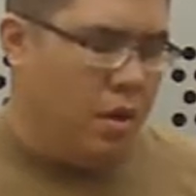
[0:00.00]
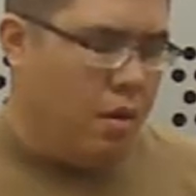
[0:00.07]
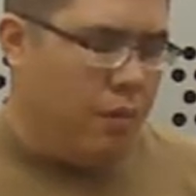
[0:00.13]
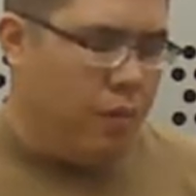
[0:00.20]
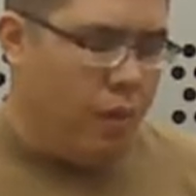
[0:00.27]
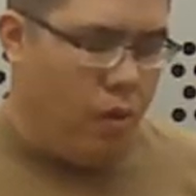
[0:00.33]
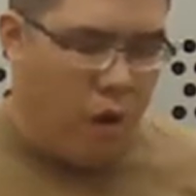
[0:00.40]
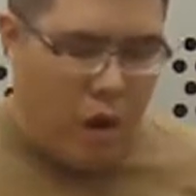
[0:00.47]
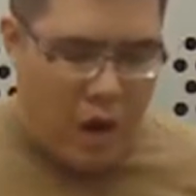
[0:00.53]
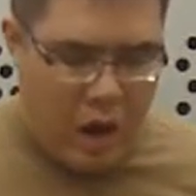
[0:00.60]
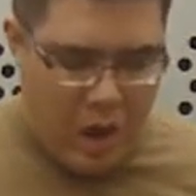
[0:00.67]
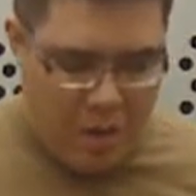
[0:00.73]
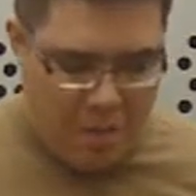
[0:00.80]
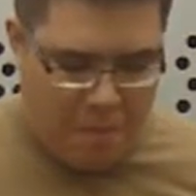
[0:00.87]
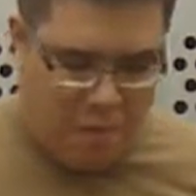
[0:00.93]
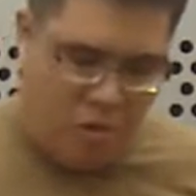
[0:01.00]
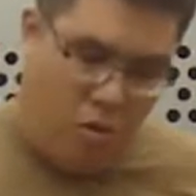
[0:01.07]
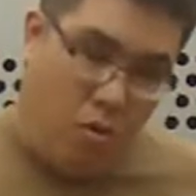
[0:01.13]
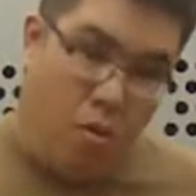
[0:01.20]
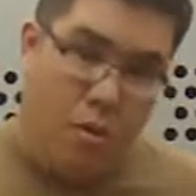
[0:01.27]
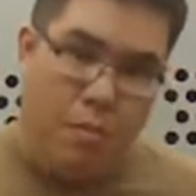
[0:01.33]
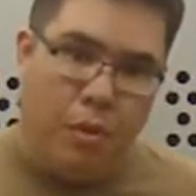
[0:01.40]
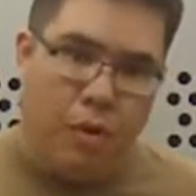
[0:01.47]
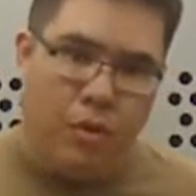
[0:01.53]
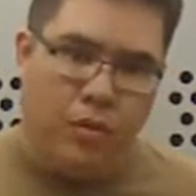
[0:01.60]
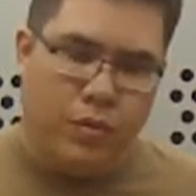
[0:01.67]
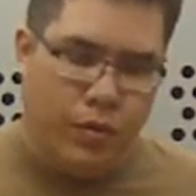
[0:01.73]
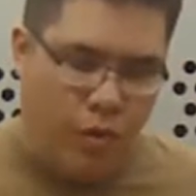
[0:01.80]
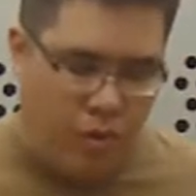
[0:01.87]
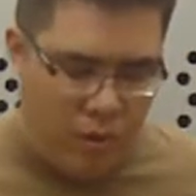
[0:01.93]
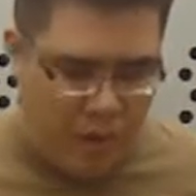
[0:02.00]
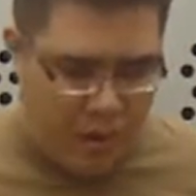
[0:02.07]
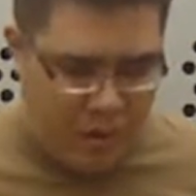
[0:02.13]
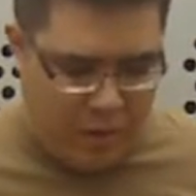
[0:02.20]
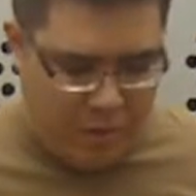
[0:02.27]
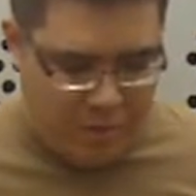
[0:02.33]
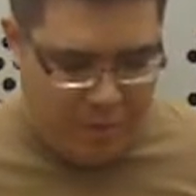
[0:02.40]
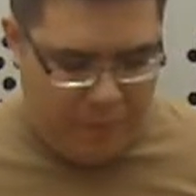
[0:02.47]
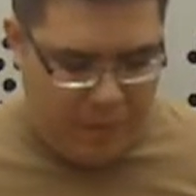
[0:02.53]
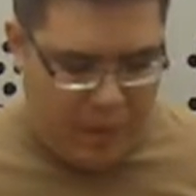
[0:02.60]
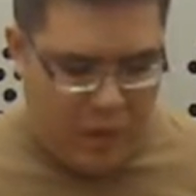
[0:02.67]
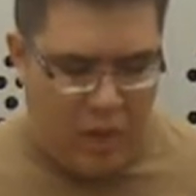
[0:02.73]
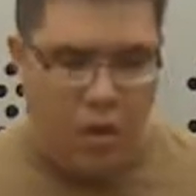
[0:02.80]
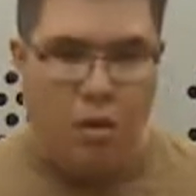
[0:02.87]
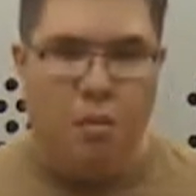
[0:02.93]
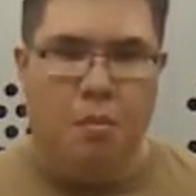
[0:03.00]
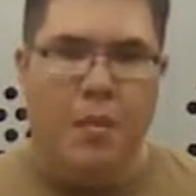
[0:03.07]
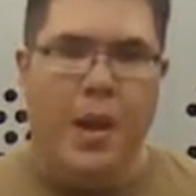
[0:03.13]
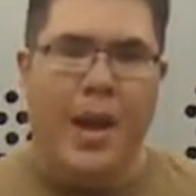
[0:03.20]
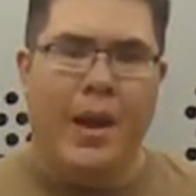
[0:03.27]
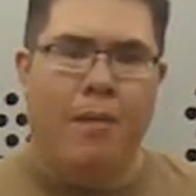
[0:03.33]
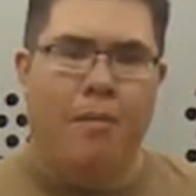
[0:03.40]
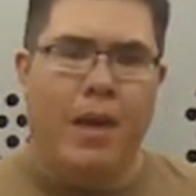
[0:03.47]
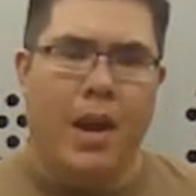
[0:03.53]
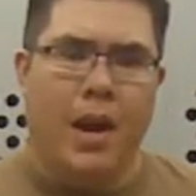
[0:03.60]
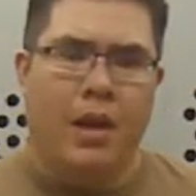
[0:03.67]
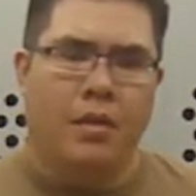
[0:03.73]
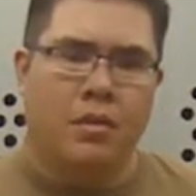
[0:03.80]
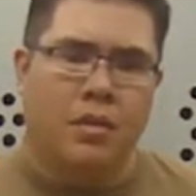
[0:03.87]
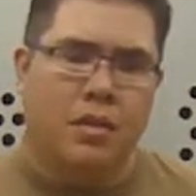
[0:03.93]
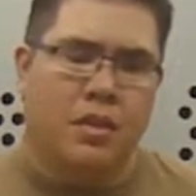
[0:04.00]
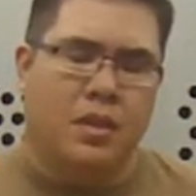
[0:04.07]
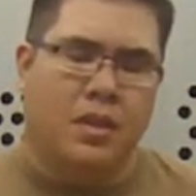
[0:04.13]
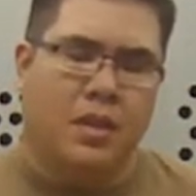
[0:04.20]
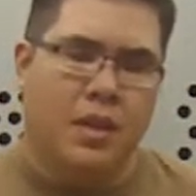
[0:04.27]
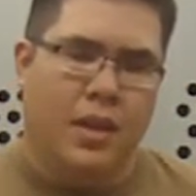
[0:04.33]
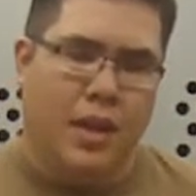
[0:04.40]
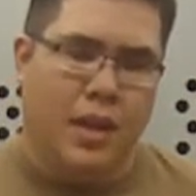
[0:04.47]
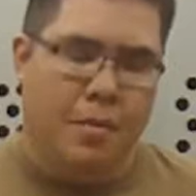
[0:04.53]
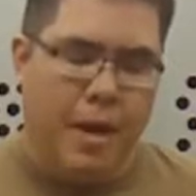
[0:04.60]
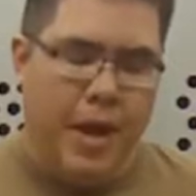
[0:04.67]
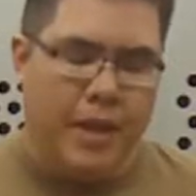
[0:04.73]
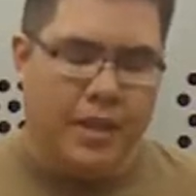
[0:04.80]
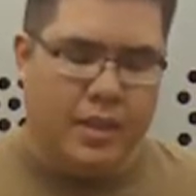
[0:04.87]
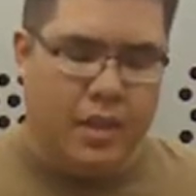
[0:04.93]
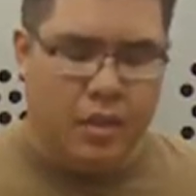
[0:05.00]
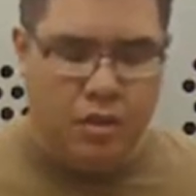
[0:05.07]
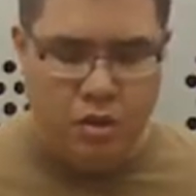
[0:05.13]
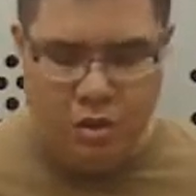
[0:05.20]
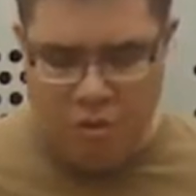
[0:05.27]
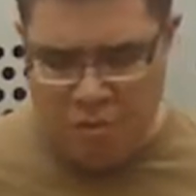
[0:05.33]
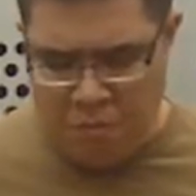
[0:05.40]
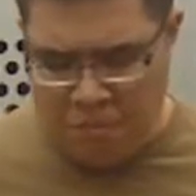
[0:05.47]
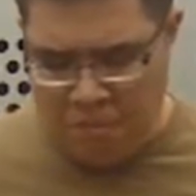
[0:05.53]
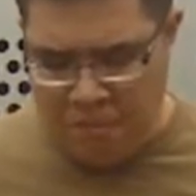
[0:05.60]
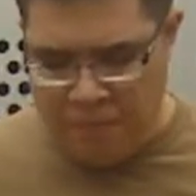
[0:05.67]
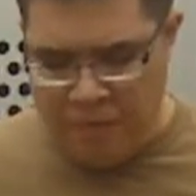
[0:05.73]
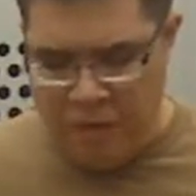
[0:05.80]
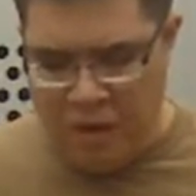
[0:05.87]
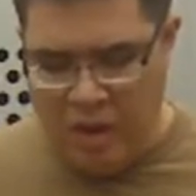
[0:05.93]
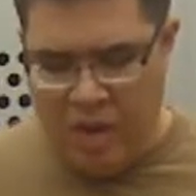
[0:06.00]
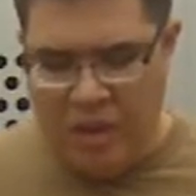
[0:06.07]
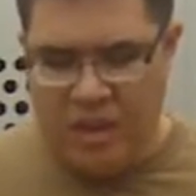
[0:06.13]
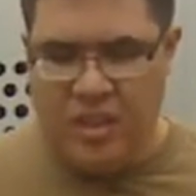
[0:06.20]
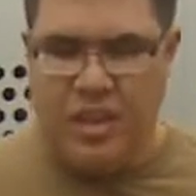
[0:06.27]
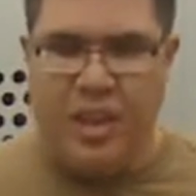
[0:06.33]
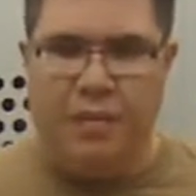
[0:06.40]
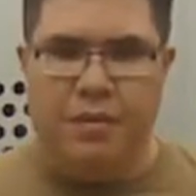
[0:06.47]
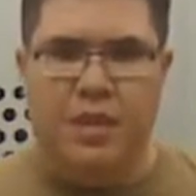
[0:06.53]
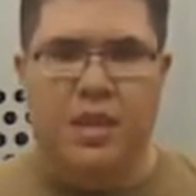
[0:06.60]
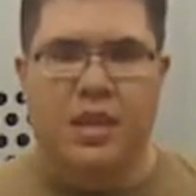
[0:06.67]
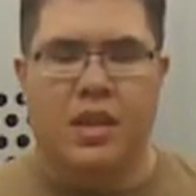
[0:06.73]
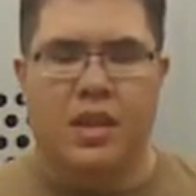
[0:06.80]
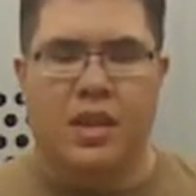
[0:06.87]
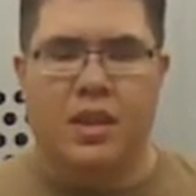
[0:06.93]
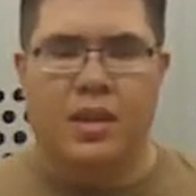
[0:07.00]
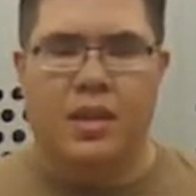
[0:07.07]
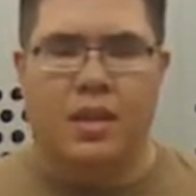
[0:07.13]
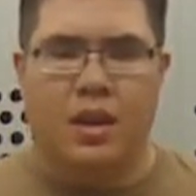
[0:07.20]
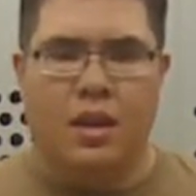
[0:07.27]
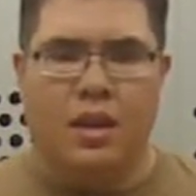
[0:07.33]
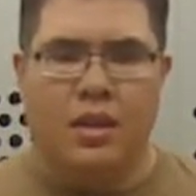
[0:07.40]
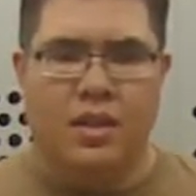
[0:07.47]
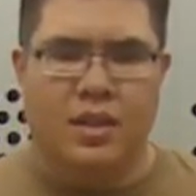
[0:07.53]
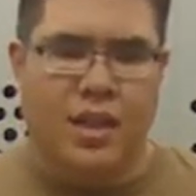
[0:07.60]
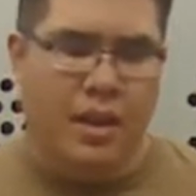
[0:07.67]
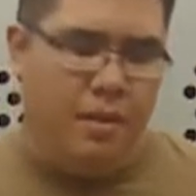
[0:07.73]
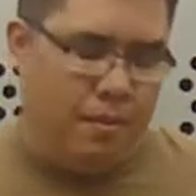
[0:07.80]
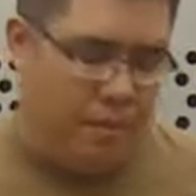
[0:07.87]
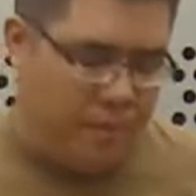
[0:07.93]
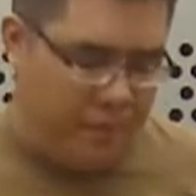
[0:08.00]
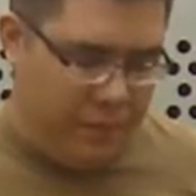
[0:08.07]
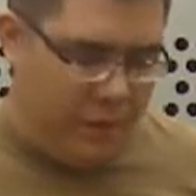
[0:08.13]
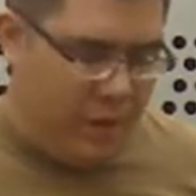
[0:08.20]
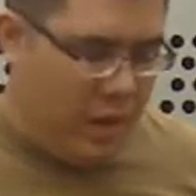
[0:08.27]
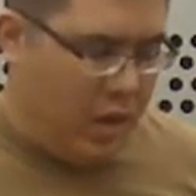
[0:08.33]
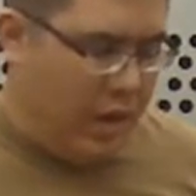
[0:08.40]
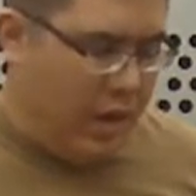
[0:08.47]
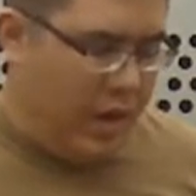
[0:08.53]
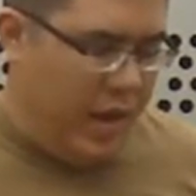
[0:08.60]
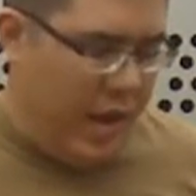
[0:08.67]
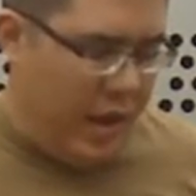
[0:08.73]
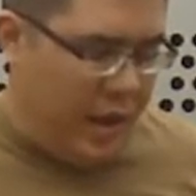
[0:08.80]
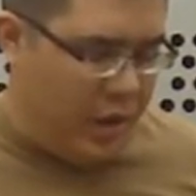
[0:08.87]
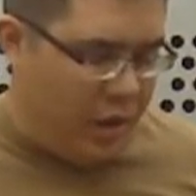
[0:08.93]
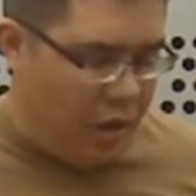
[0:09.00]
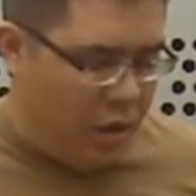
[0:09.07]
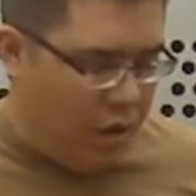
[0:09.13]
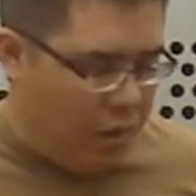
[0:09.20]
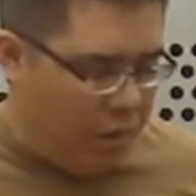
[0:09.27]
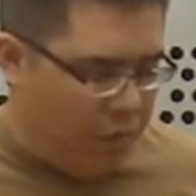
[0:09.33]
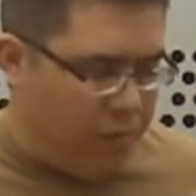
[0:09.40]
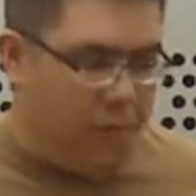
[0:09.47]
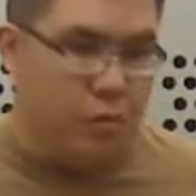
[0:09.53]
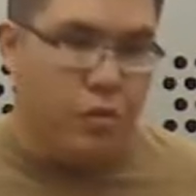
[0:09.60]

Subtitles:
forearm or bolt forward, rounds in the magazine tube, Safety is on safe. Now to go from